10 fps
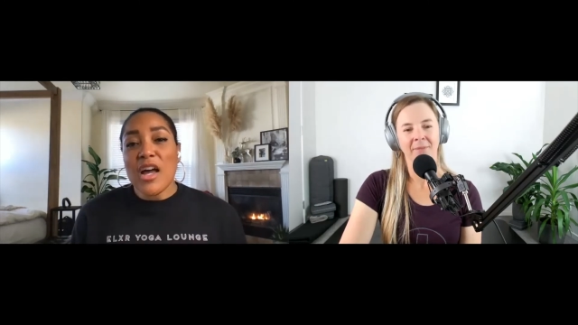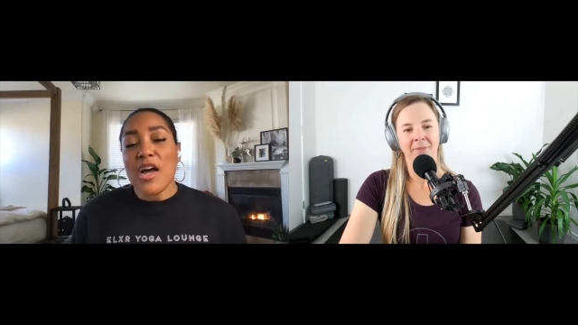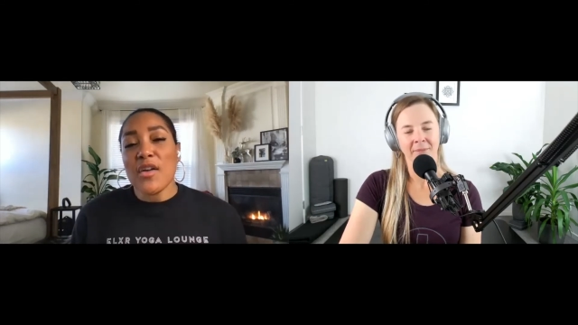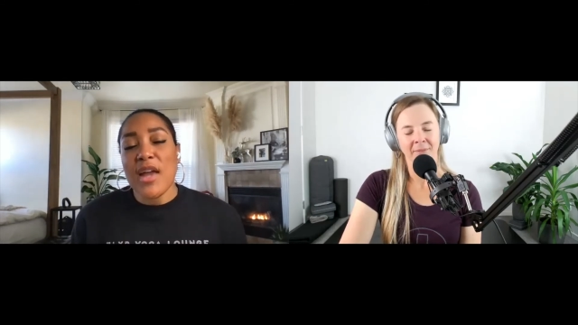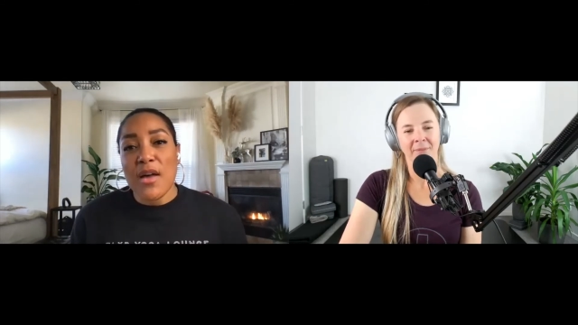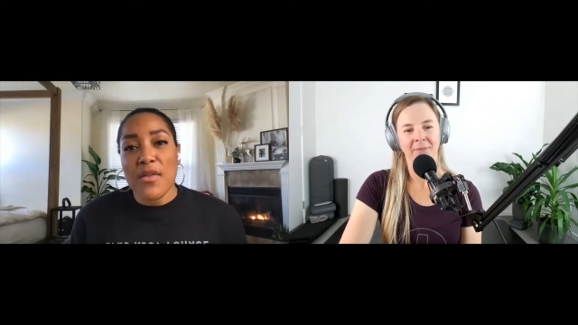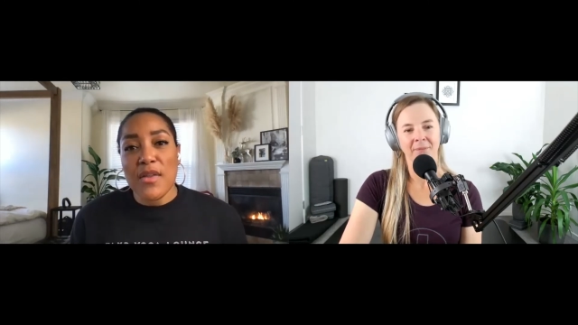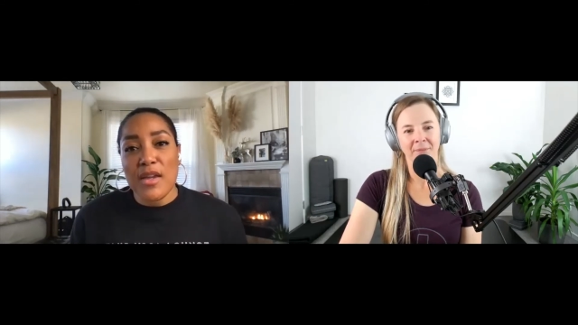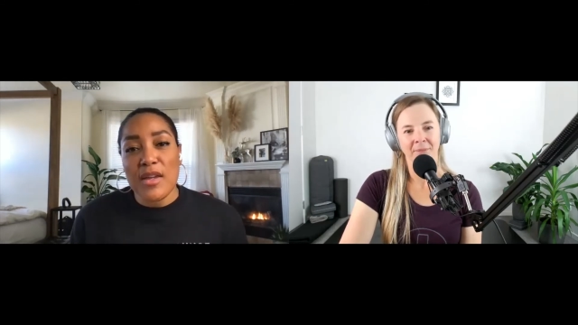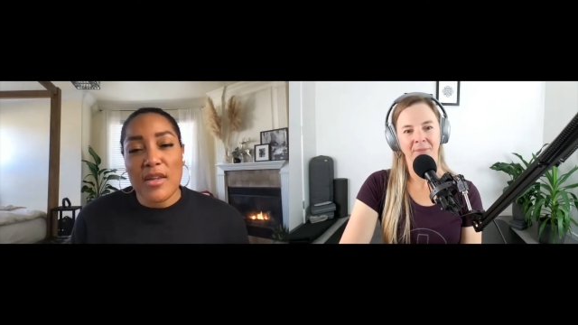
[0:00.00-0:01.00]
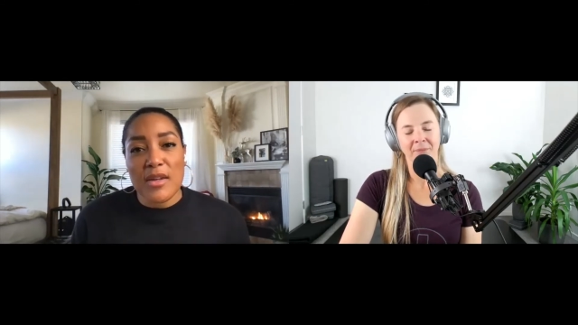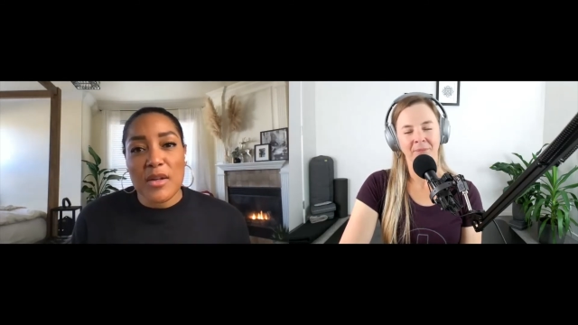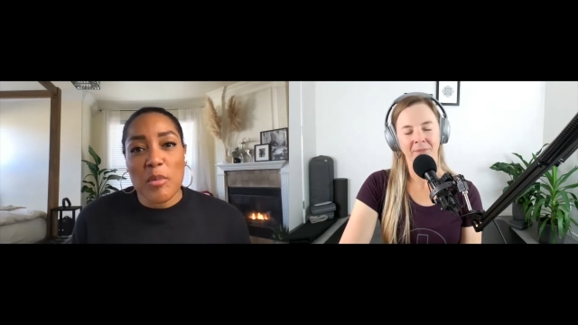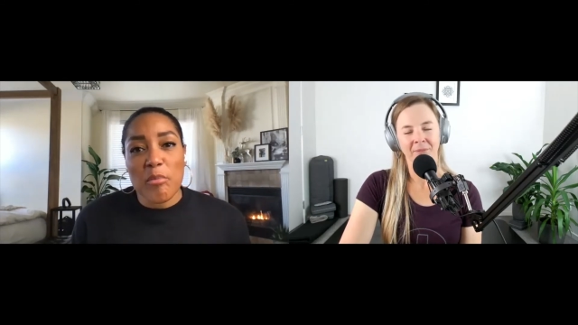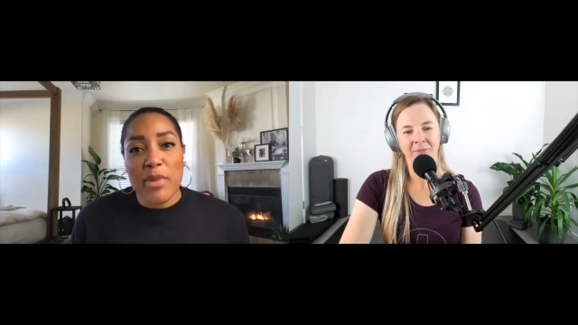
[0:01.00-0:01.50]
Speaker 1: on how they
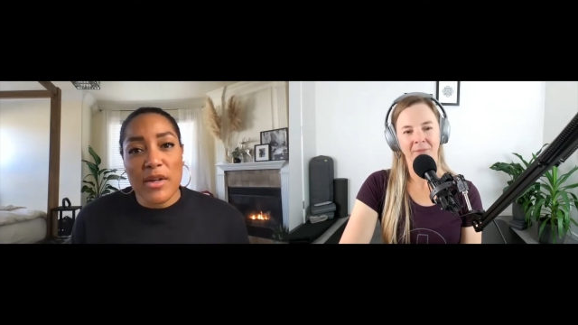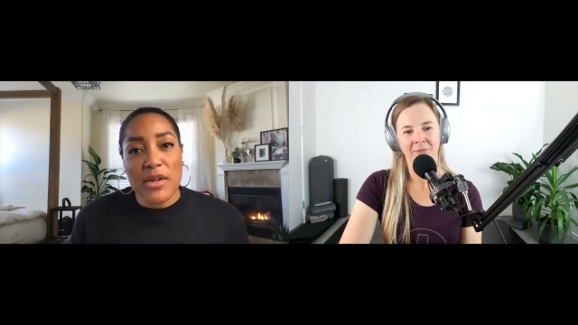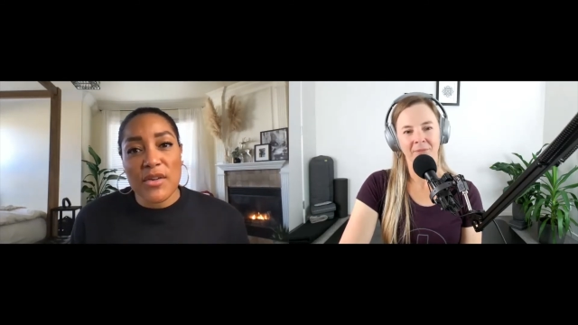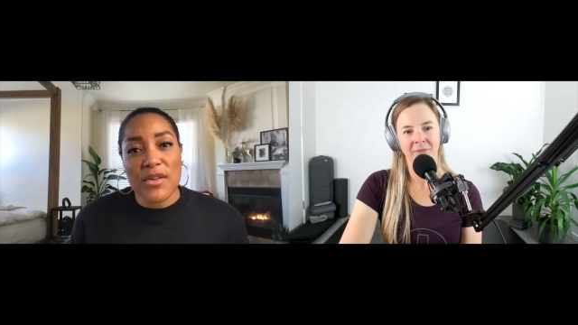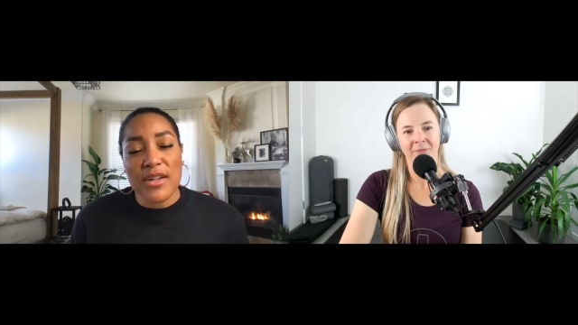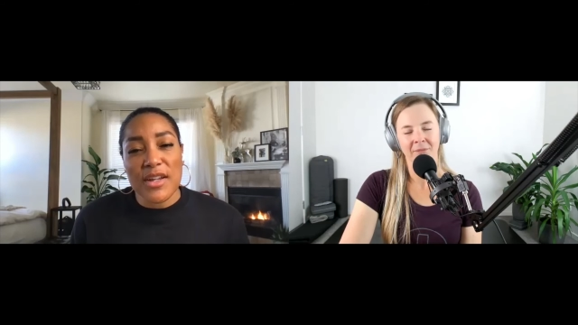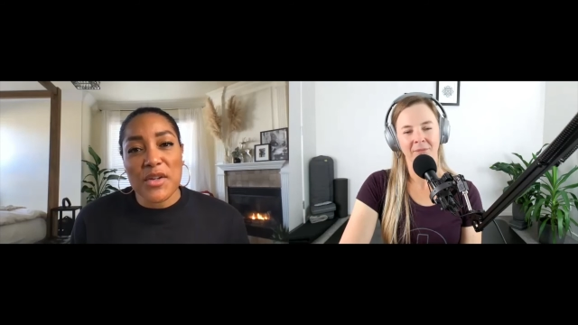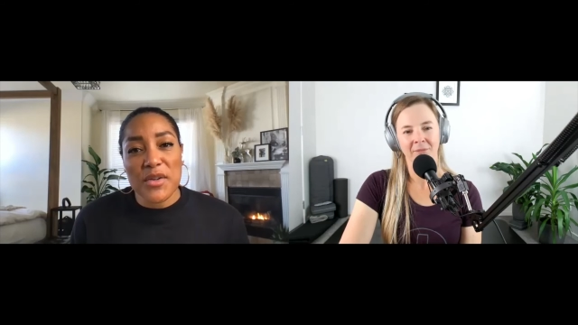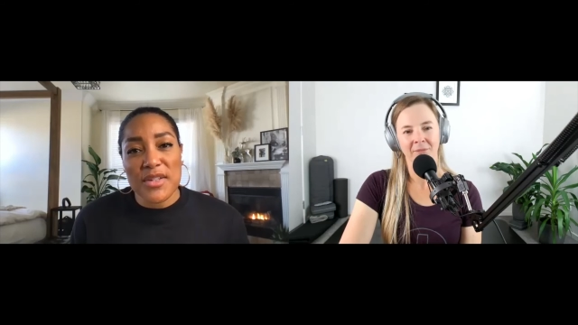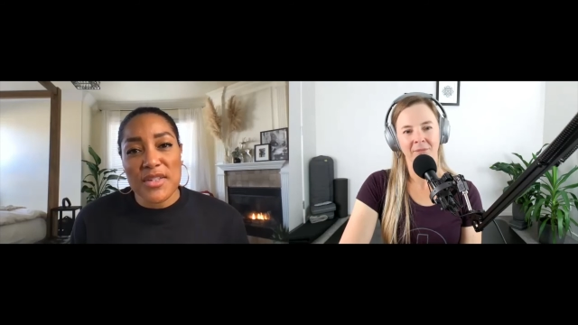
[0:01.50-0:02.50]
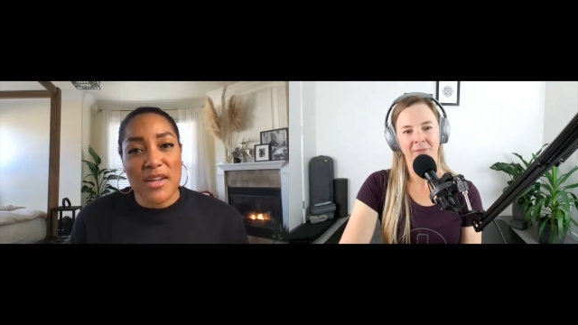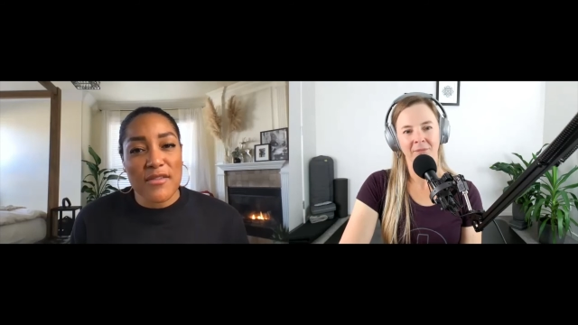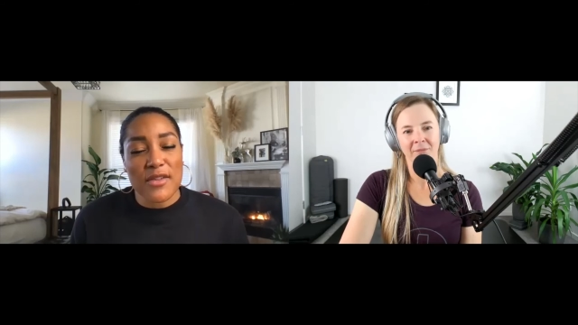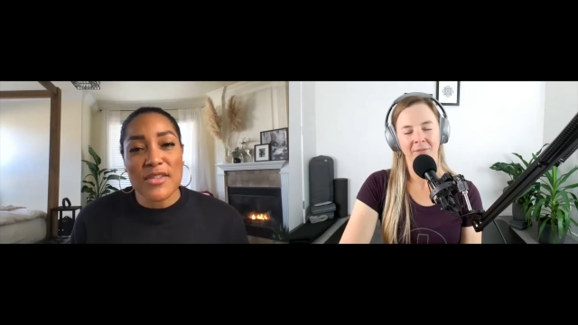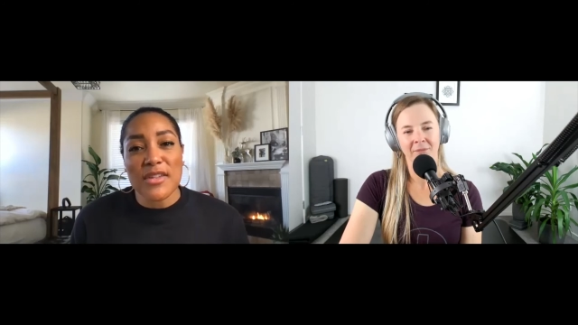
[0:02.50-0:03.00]
can better increase
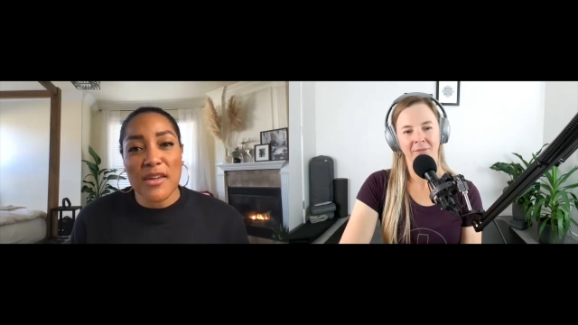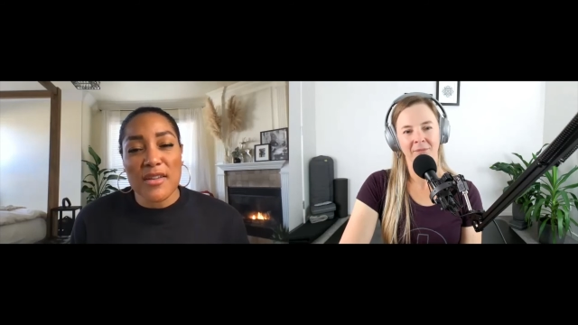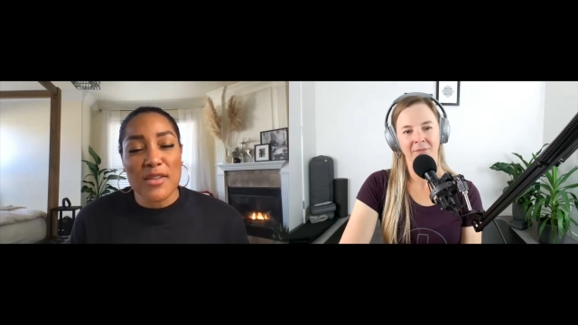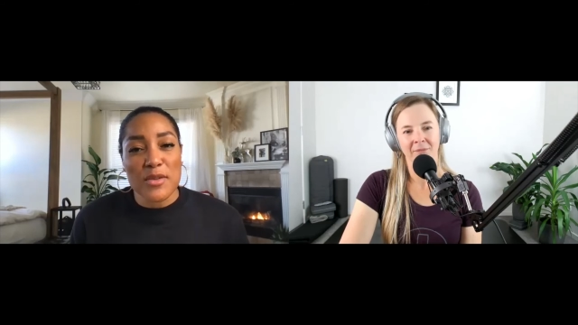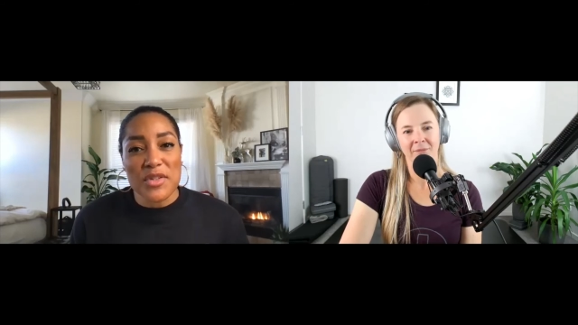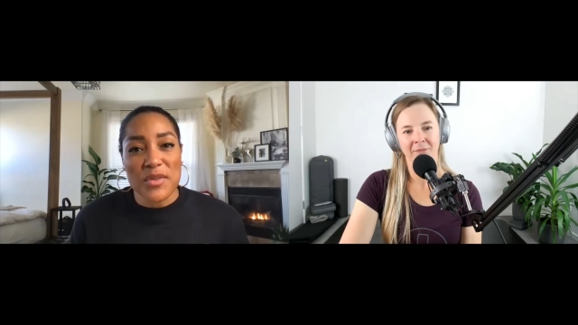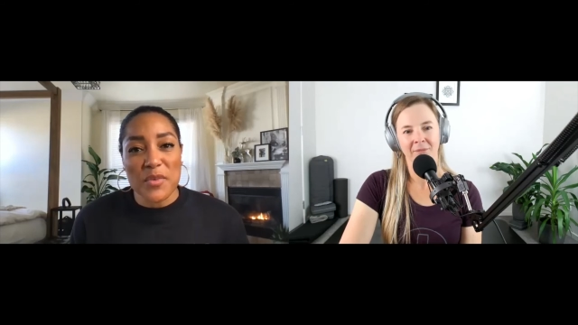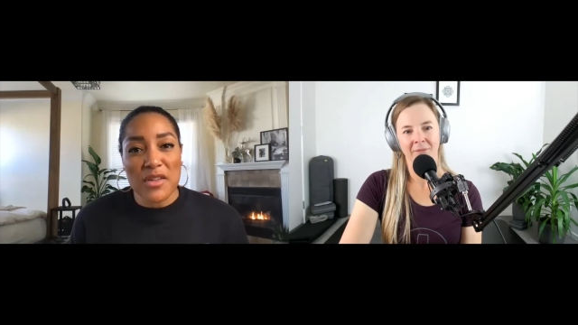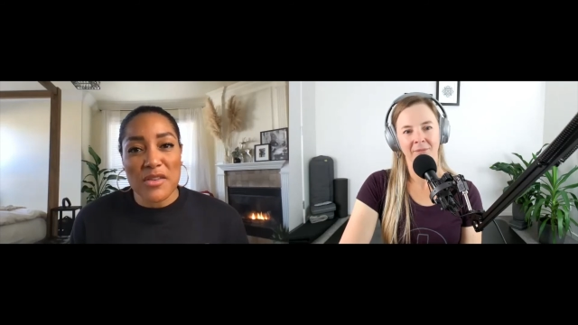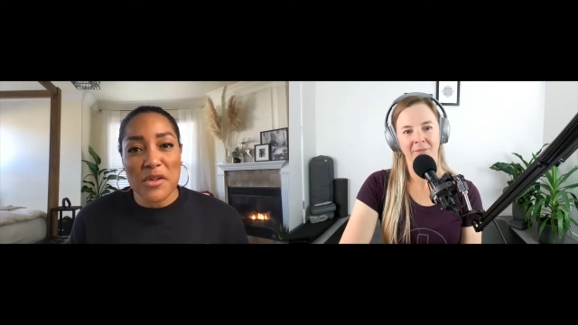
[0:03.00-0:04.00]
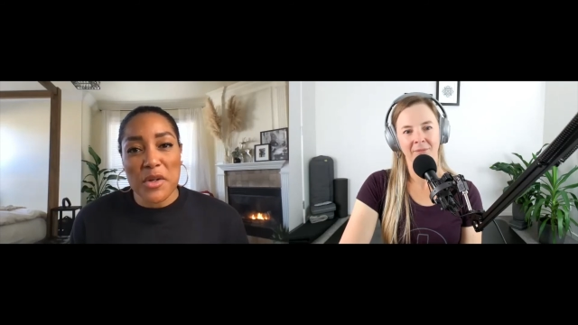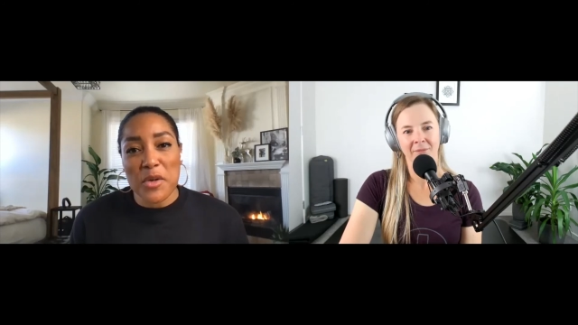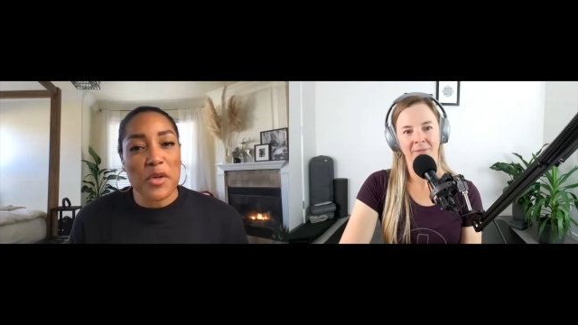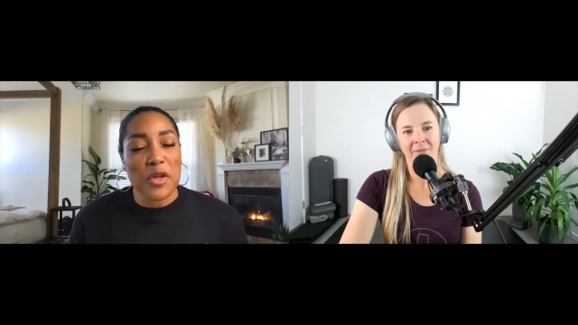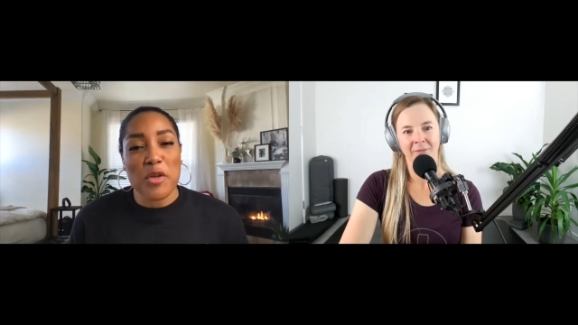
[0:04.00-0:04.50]
diversity and inclusion within their yoga